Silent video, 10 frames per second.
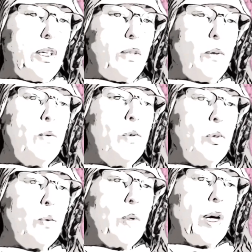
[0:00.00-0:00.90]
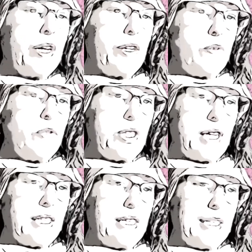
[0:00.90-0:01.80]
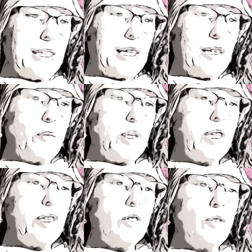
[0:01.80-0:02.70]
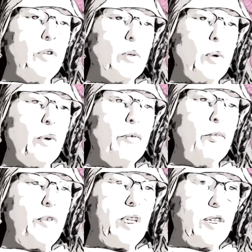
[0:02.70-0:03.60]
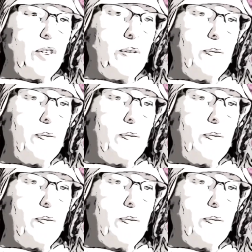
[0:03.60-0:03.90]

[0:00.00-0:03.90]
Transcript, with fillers: You do not understand healing because of your own fear.